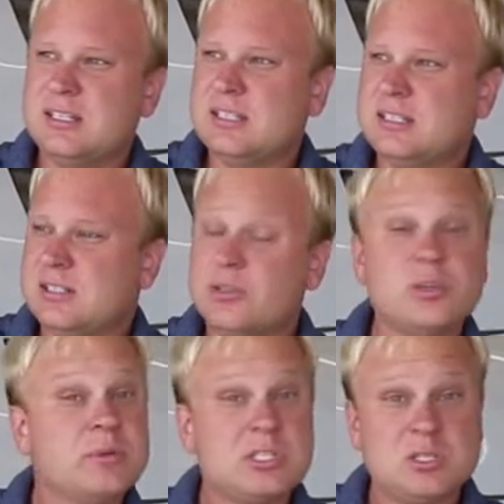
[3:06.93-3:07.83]
it's a
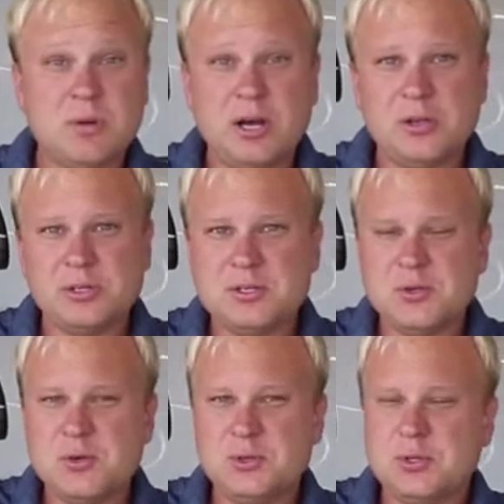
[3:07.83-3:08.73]
little bit smaller
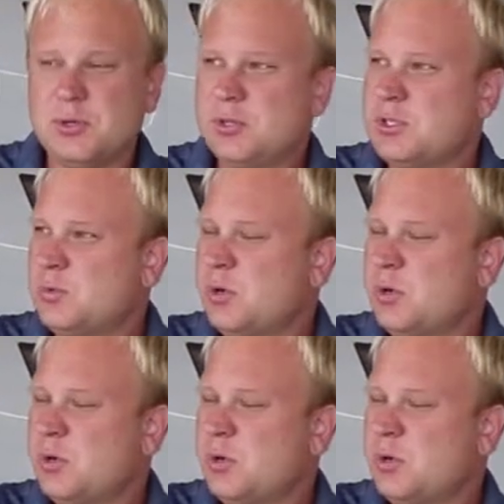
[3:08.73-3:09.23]
too. So this